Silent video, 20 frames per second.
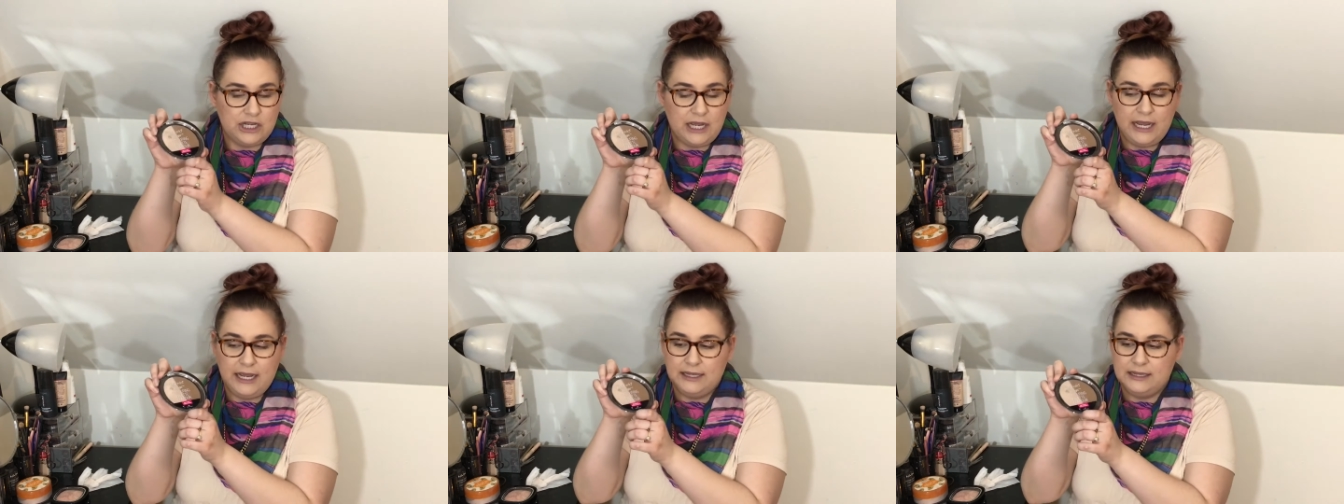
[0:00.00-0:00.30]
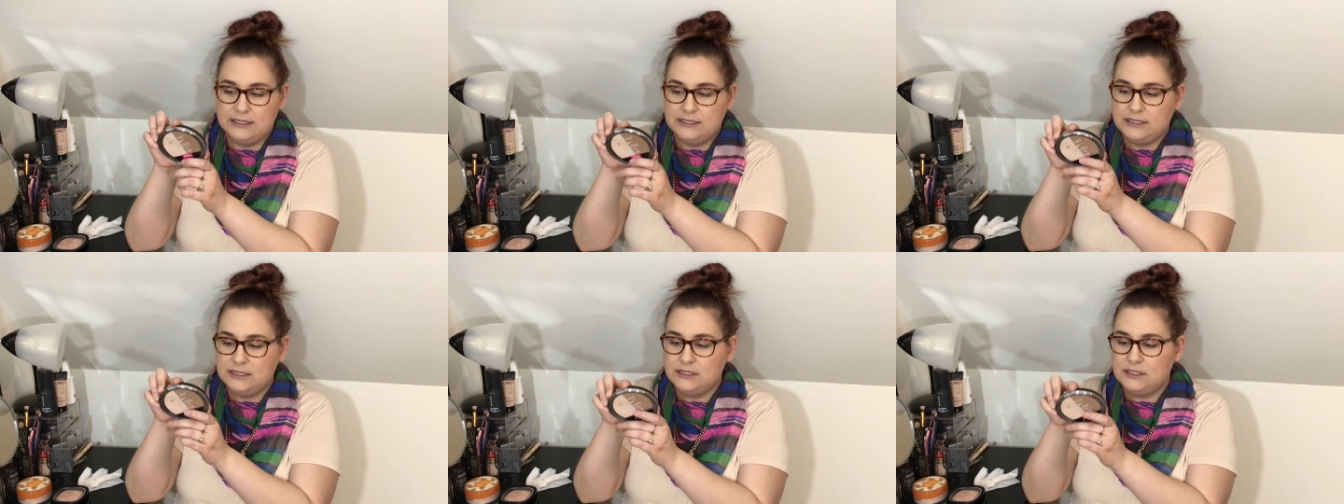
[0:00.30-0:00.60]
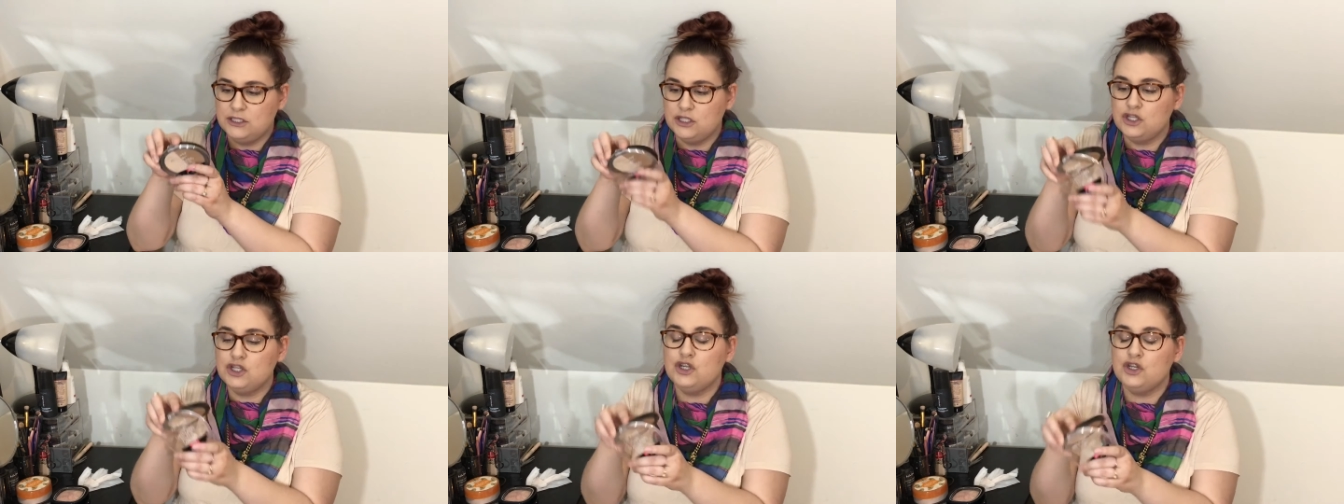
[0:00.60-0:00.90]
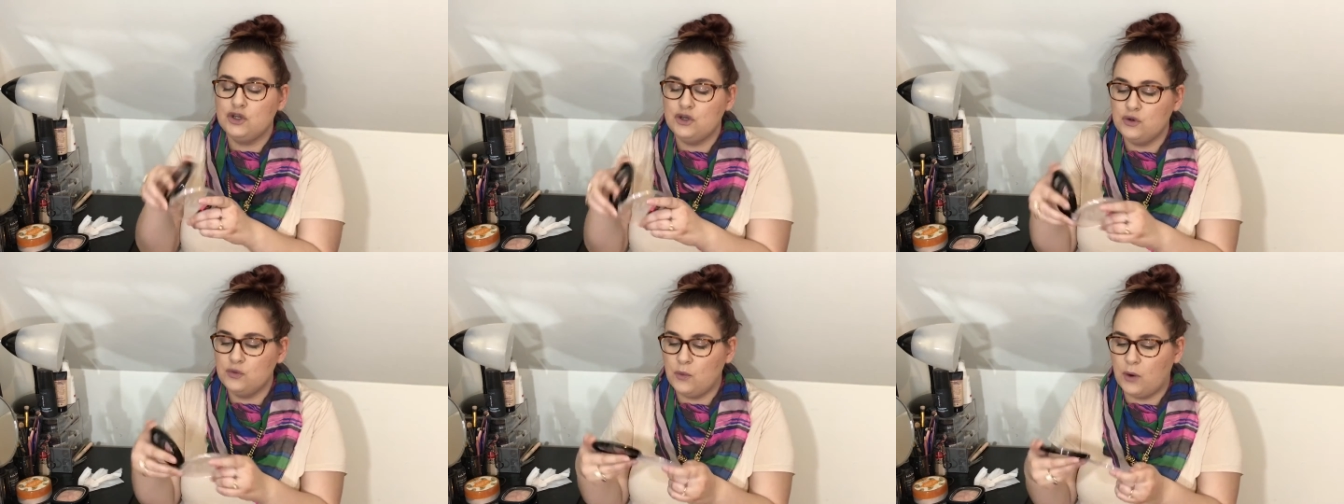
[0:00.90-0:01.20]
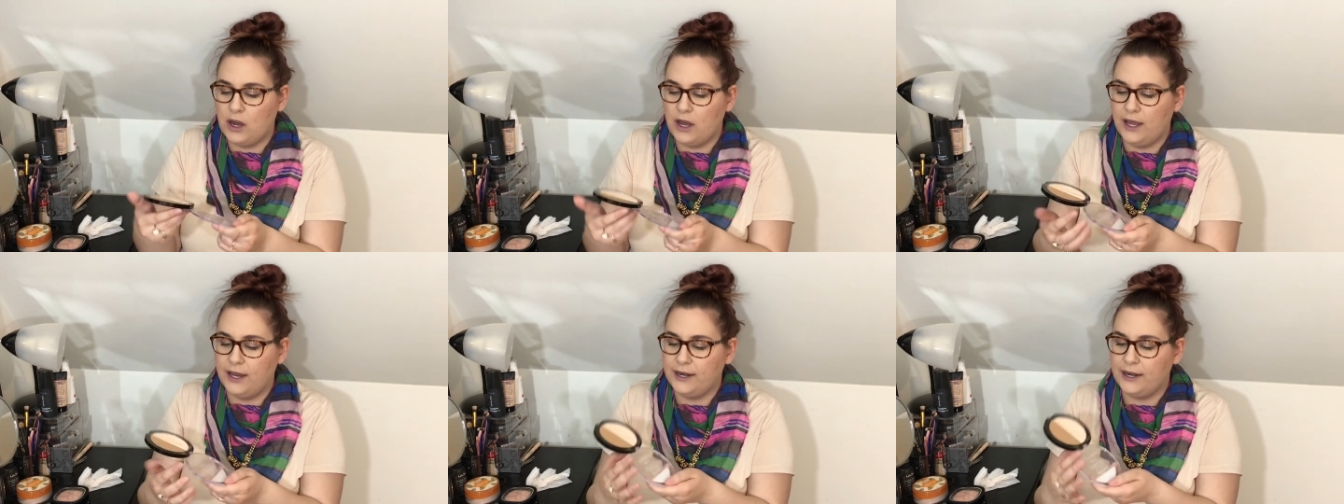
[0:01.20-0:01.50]
and this is the new
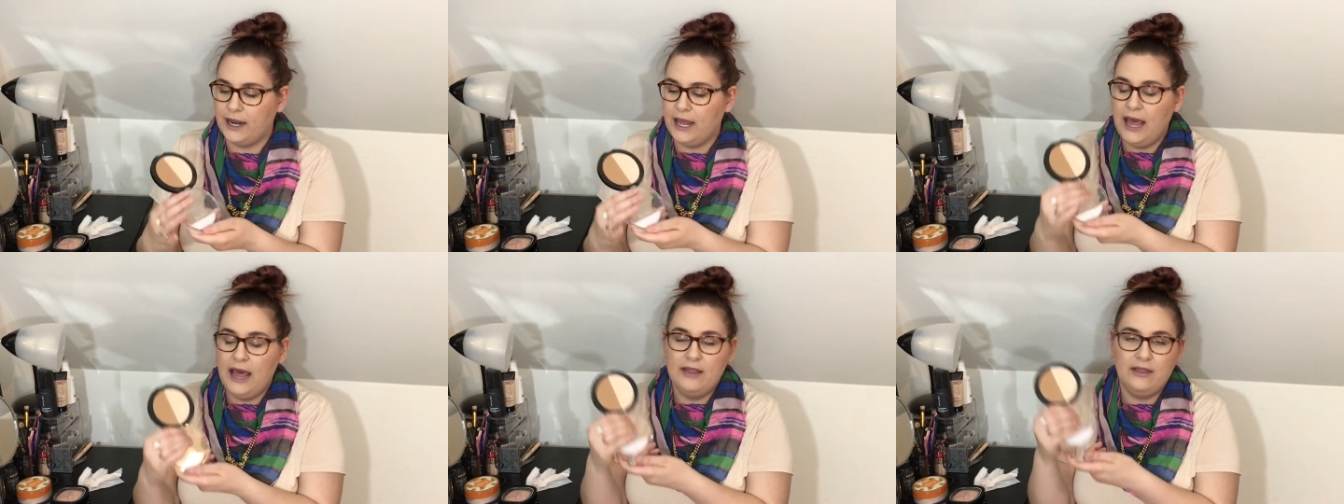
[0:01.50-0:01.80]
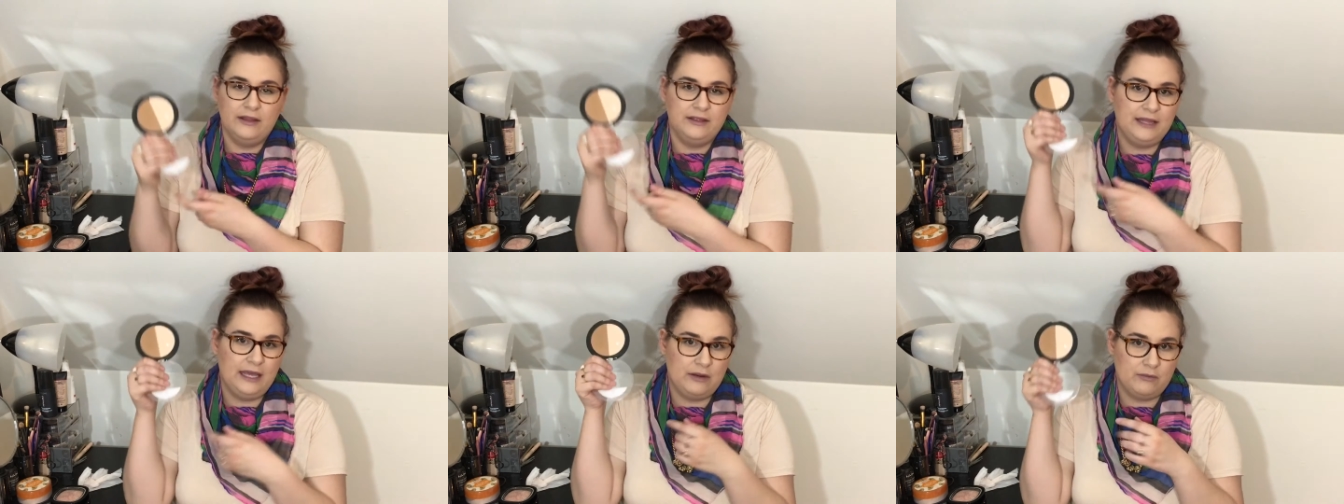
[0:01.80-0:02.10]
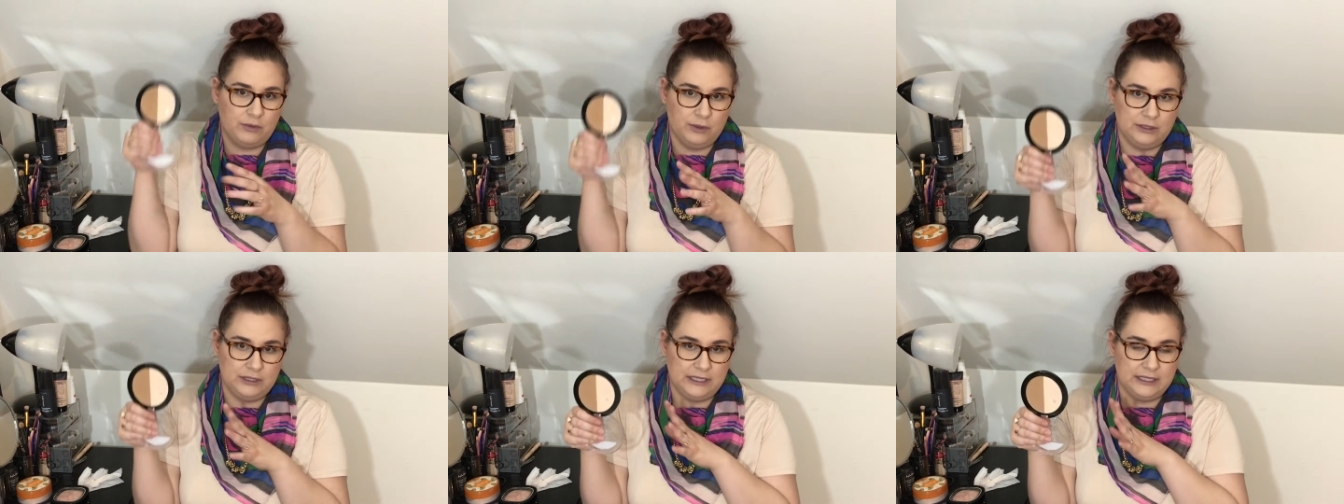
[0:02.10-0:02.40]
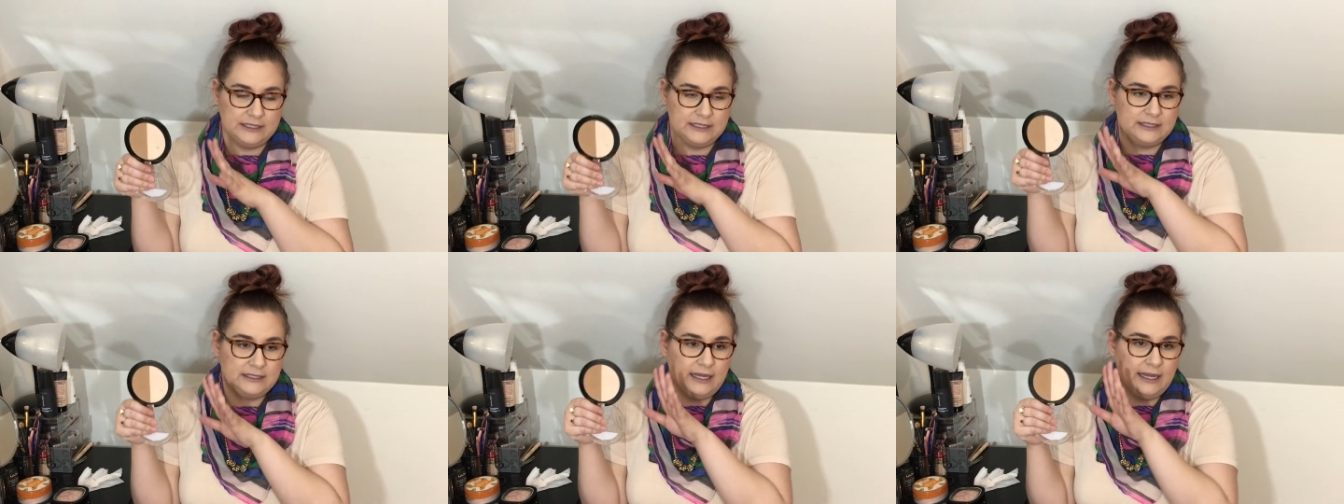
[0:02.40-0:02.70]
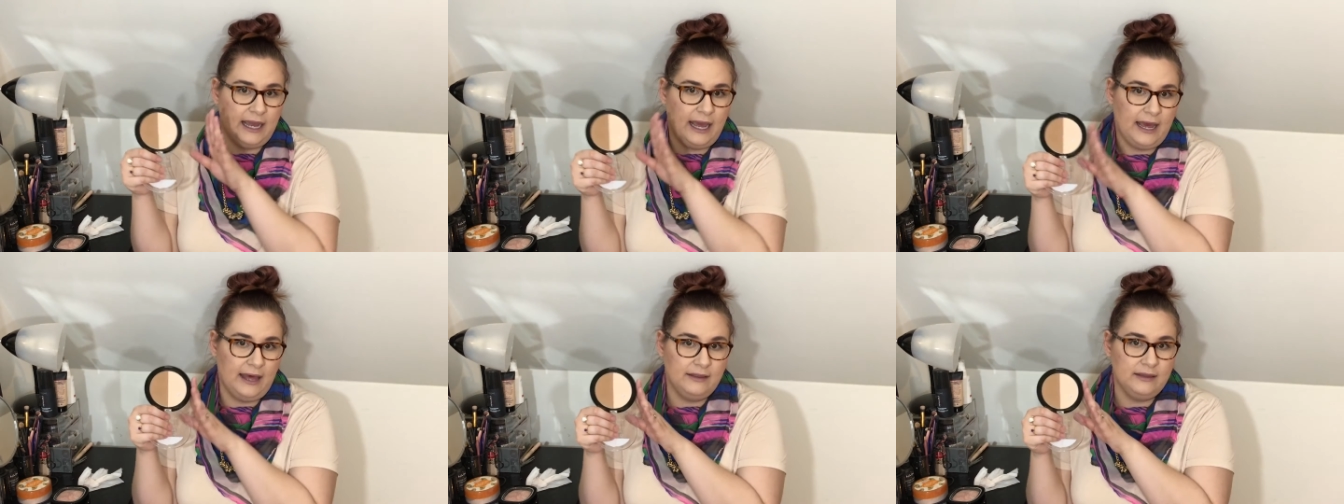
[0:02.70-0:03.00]
one that they released. They
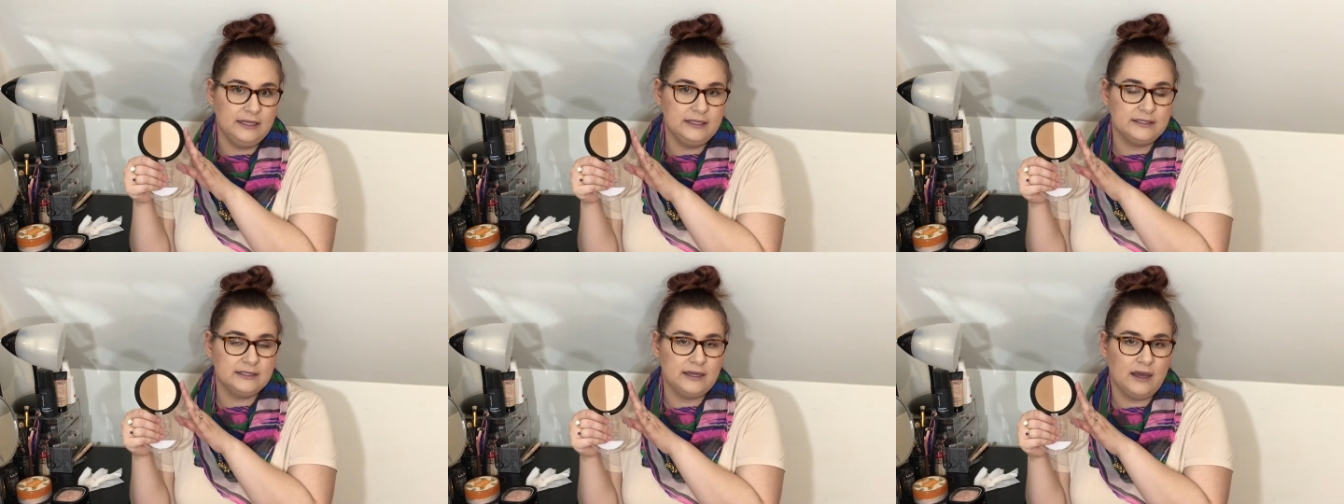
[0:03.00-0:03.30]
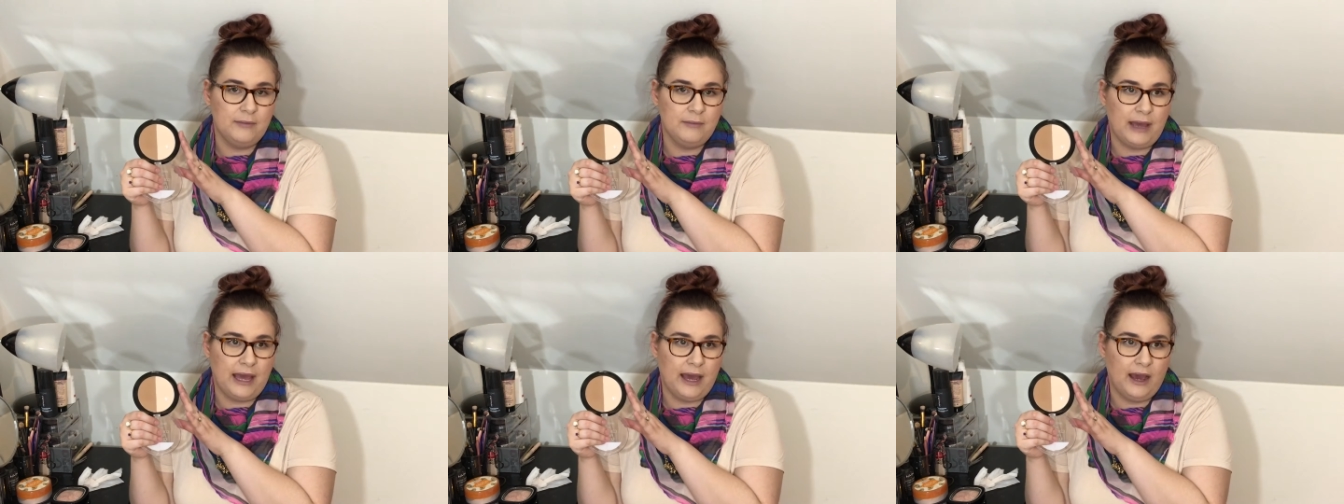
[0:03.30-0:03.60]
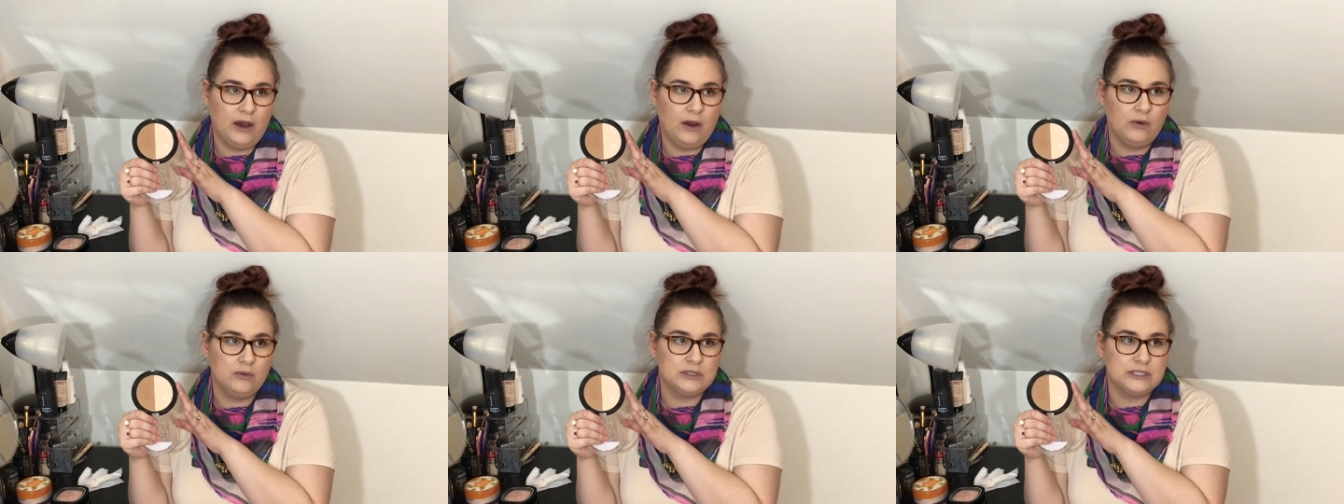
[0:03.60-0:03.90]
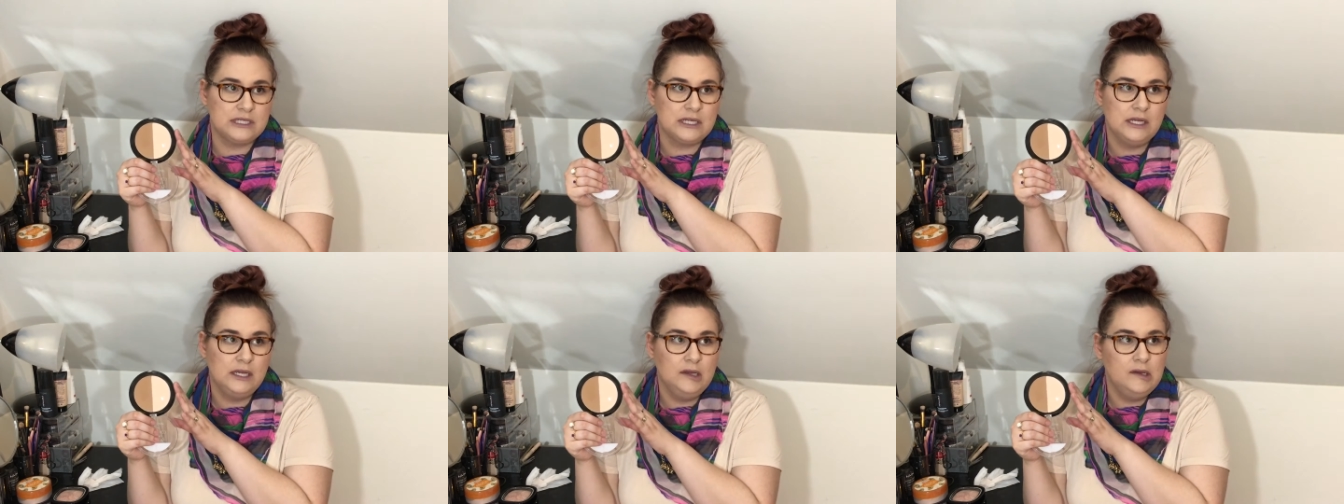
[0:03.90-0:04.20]
had these come out,